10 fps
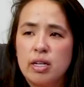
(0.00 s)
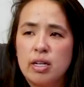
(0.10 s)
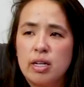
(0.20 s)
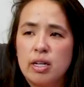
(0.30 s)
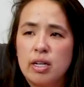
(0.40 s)

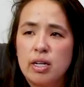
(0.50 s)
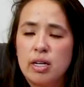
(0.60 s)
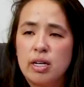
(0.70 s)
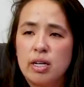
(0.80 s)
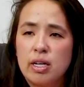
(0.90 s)

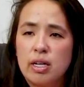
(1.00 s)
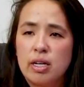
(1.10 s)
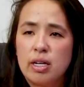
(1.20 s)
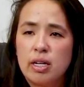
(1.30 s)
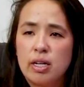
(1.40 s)

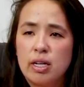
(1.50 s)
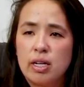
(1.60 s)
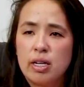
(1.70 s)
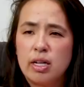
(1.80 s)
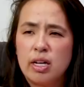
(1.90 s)

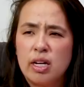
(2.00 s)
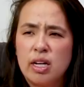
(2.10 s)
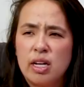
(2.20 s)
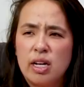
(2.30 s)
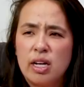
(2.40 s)

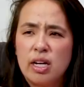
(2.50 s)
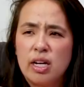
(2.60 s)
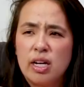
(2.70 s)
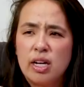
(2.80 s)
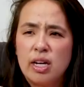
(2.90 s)

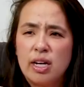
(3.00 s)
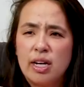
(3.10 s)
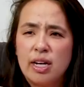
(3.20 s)
The person shown says nothing.